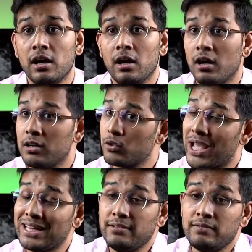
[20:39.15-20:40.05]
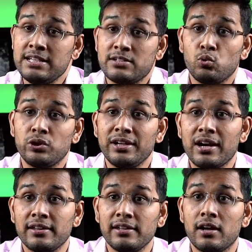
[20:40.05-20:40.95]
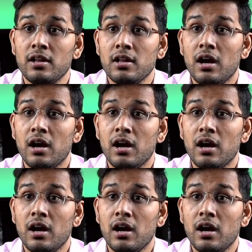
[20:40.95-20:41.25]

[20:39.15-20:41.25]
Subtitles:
So I think these two things are there.